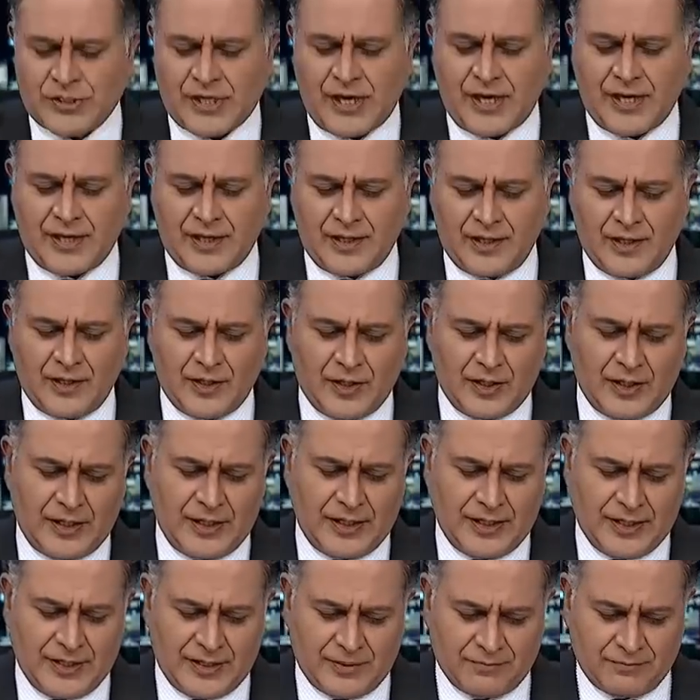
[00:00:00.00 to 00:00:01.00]
you say
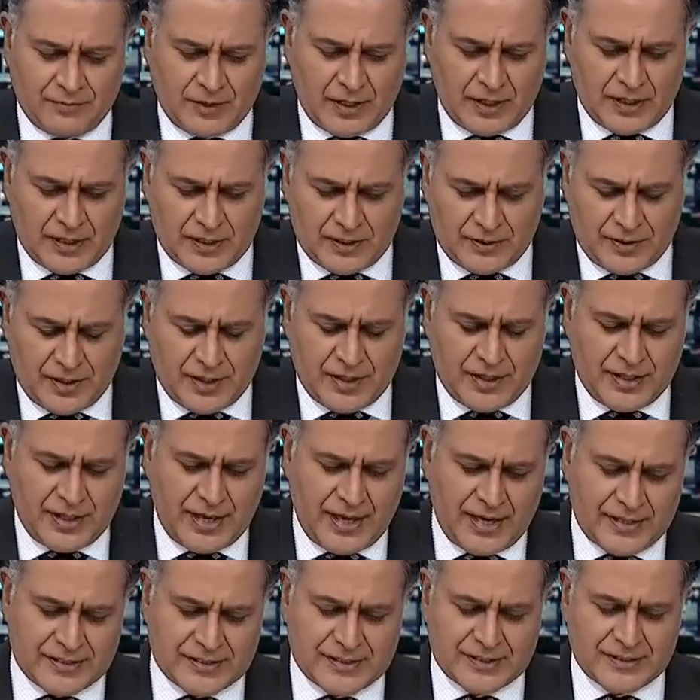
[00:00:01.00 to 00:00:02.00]
earlier, uh,
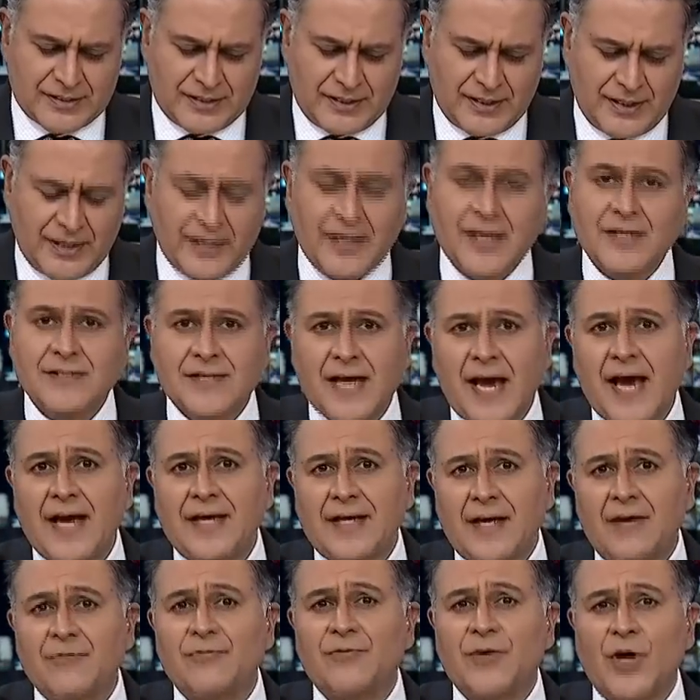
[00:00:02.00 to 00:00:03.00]
that he has
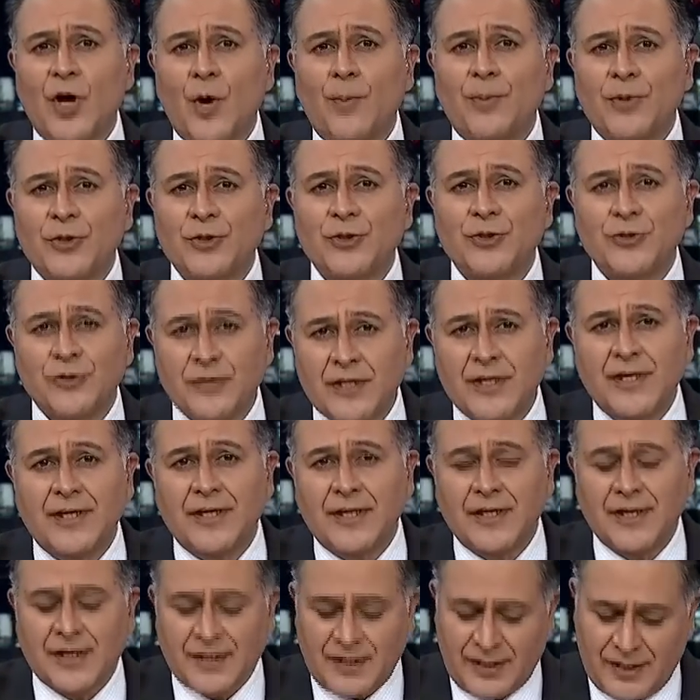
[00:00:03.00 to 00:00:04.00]
had every
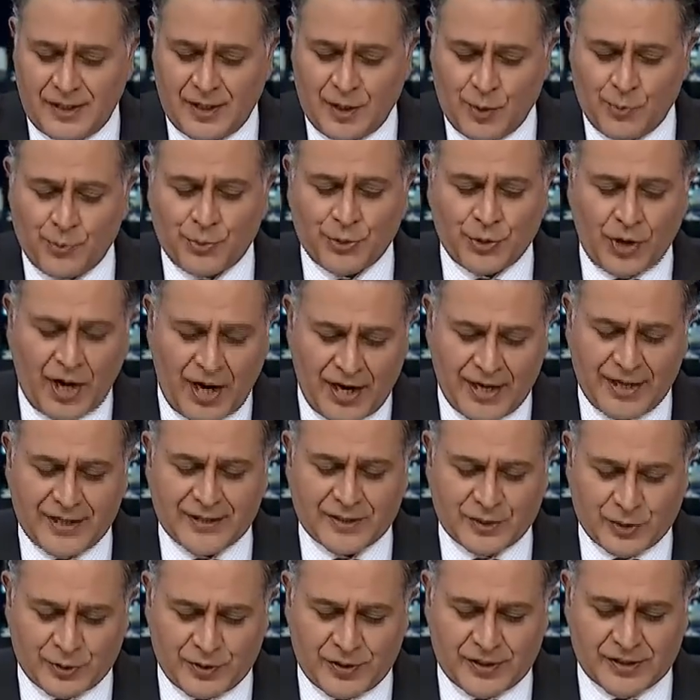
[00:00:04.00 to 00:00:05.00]
opportunity
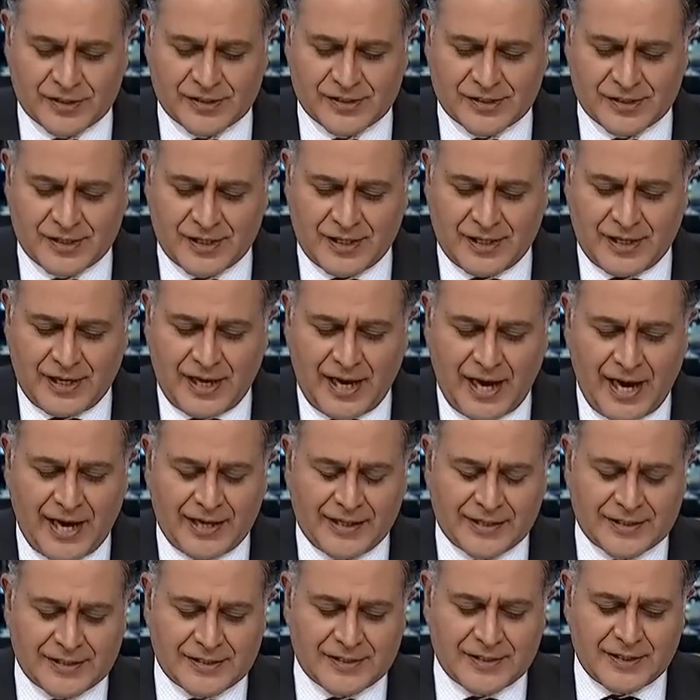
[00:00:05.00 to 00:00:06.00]
prior to this
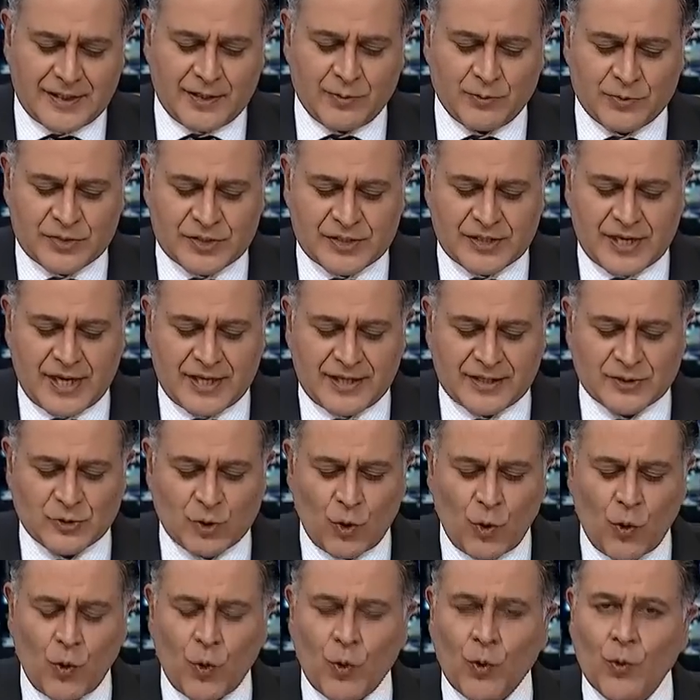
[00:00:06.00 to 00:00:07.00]
and it seems that
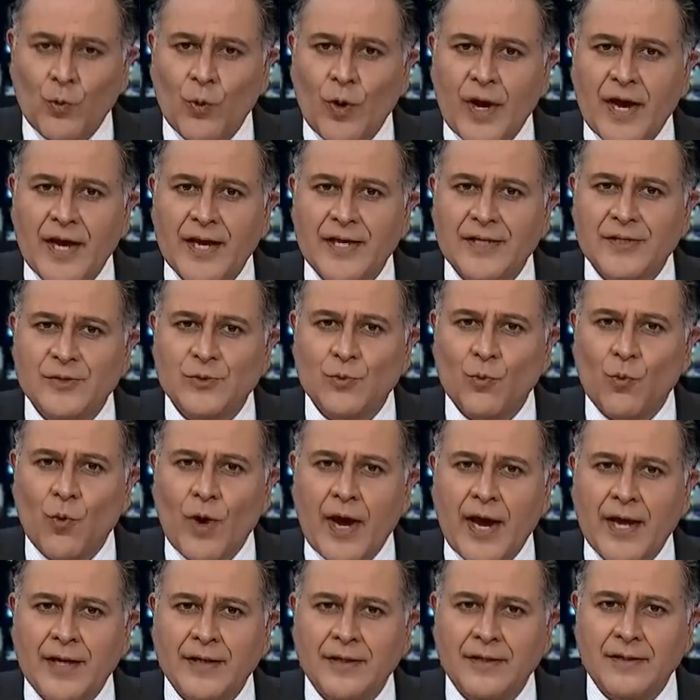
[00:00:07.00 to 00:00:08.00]
it's always
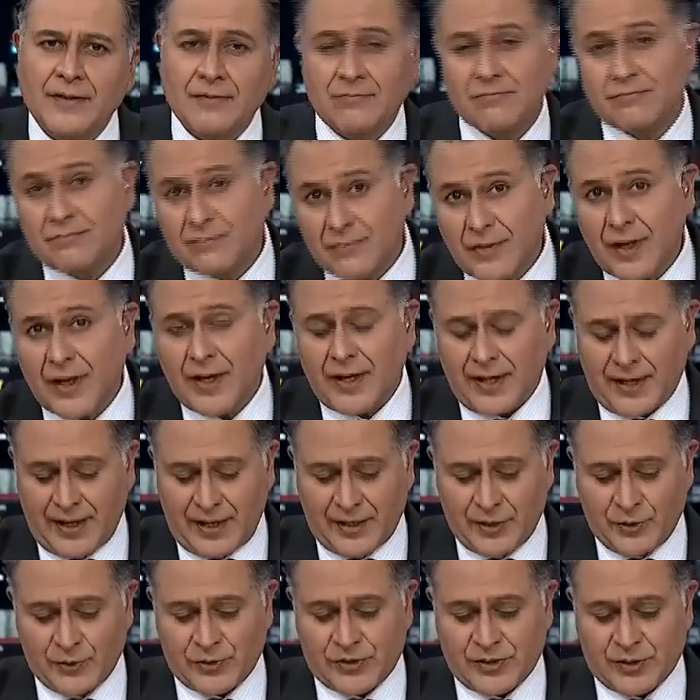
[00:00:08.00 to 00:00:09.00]
when,
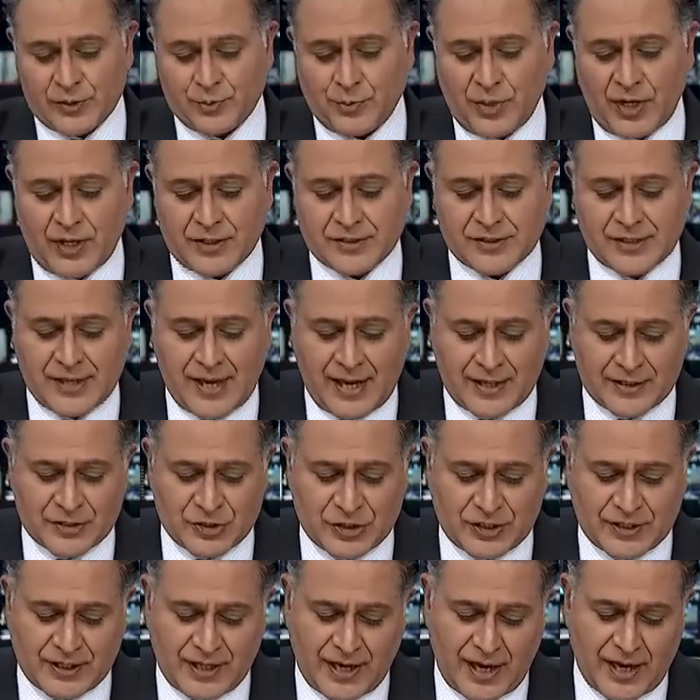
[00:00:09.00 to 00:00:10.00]
and I use this blunt
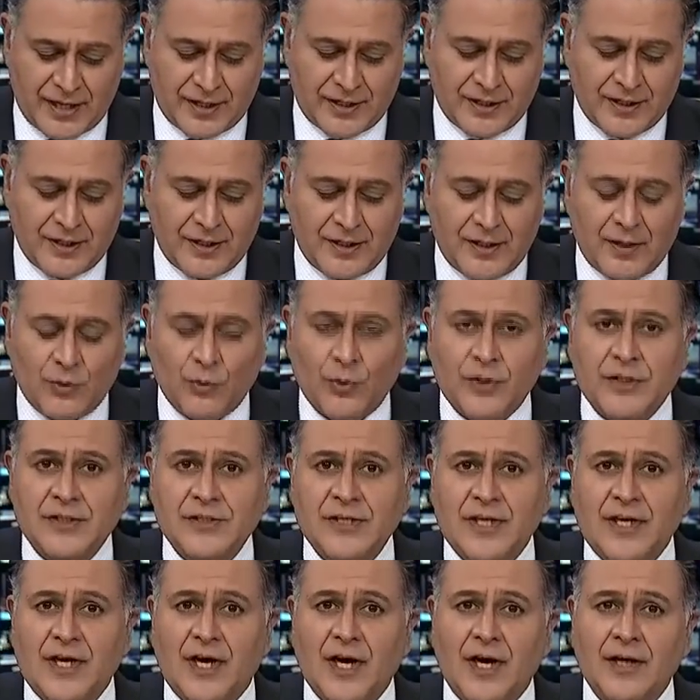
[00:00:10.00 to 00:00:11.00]
analogy again, when
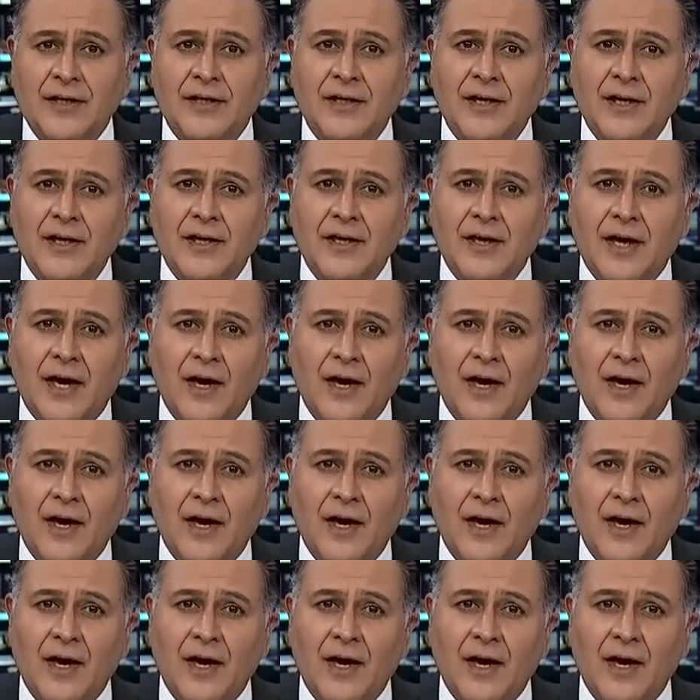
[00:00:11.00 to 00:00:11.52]
there's a gun